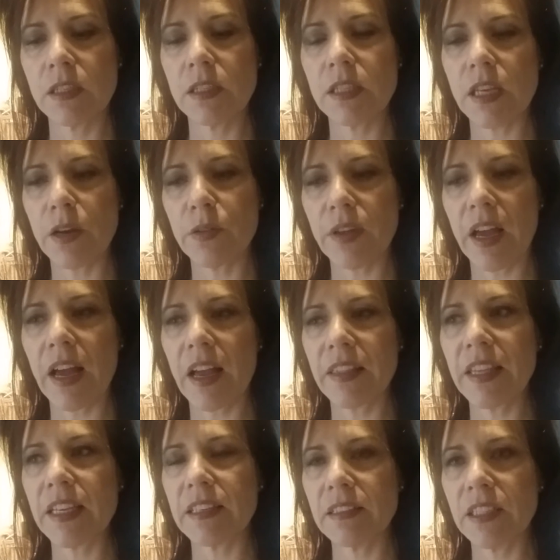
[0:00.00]
So I
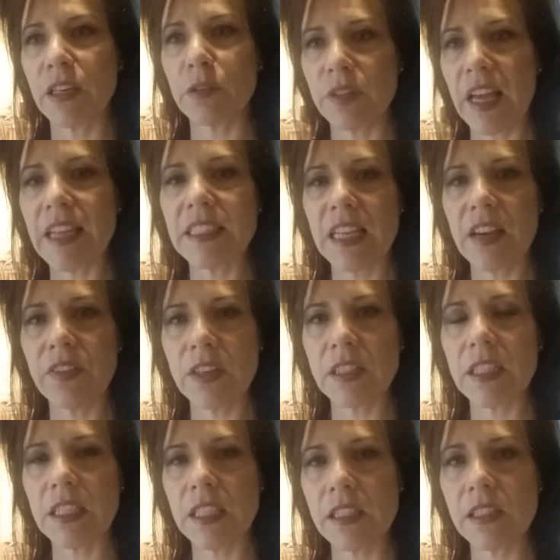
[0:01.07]
think, that
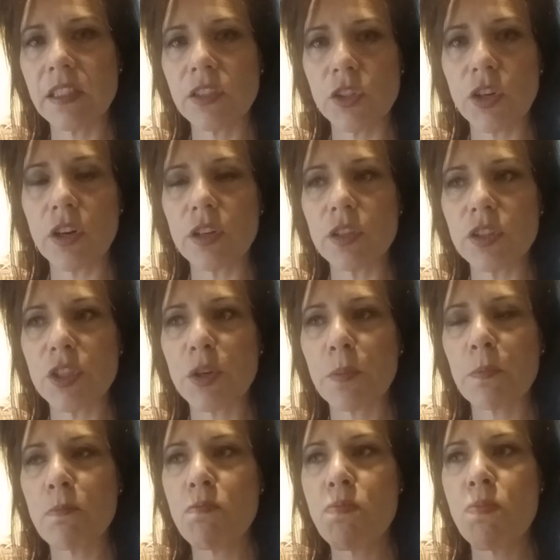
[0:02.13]
definitely is the church.
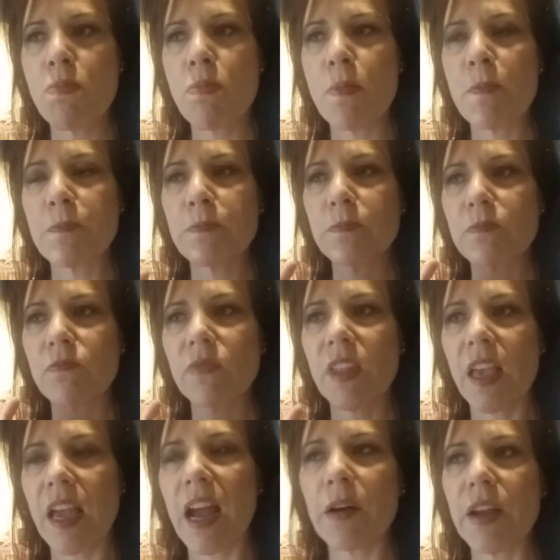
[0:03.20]

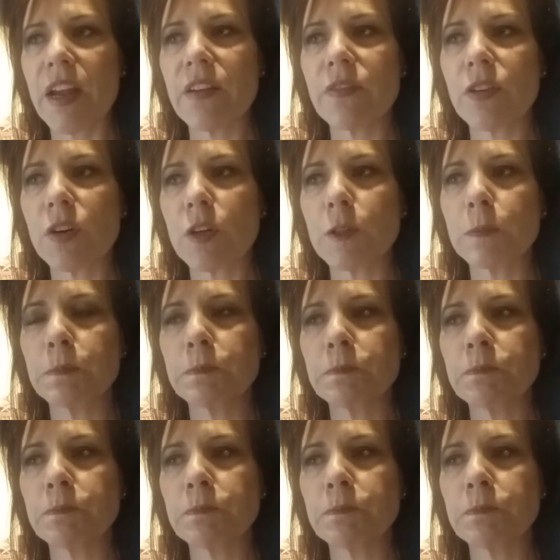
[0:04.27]
However,